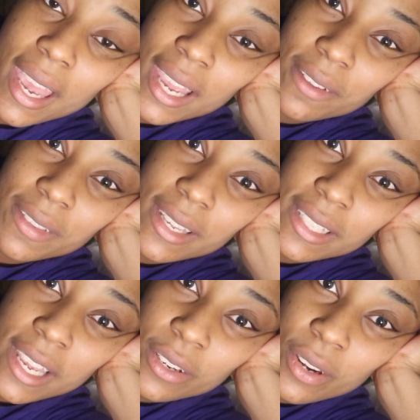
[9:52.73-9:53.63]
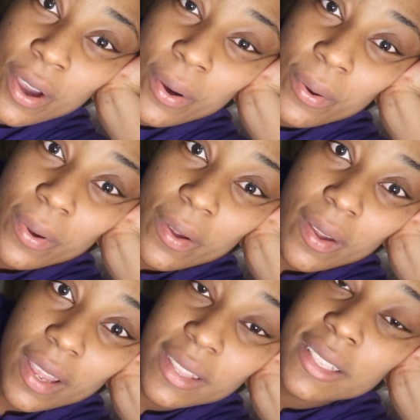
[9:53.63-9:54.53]
And if they say no,
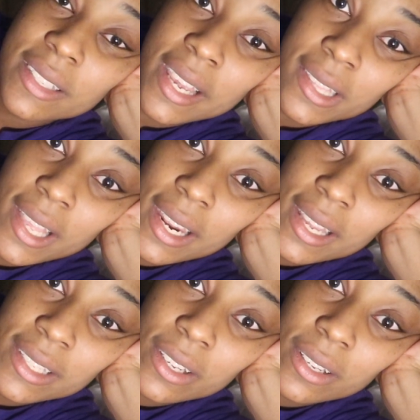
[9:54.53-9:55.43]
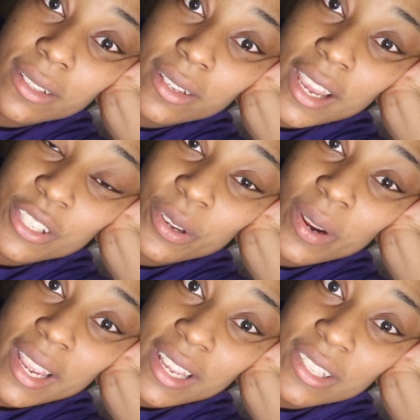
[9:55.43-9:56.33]
then take that as your
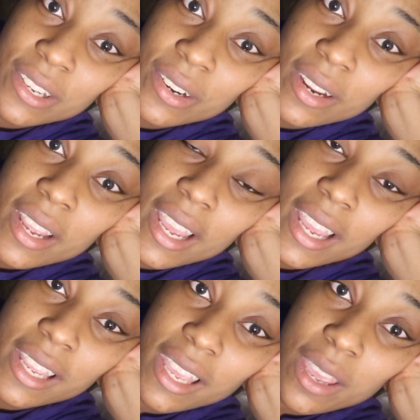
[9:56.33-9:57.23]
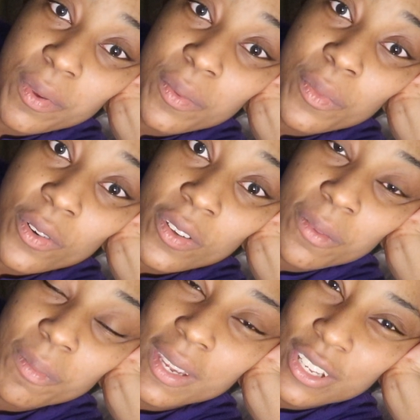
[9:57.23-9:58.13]
answer and keep it
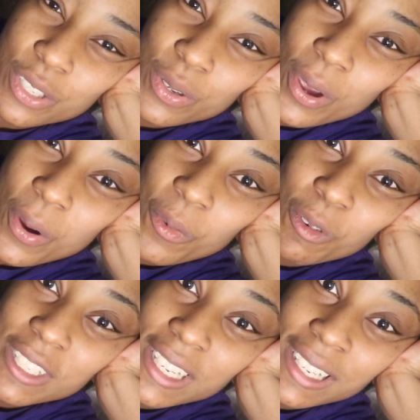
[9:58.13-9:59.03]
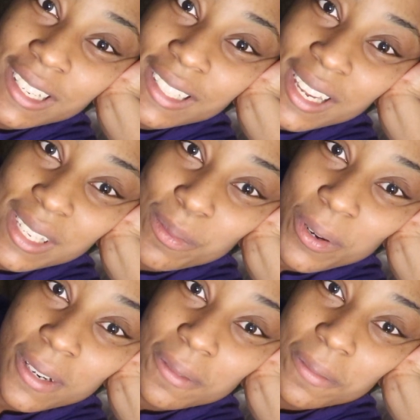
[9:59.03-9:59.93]
moving because you don't want to look desperate.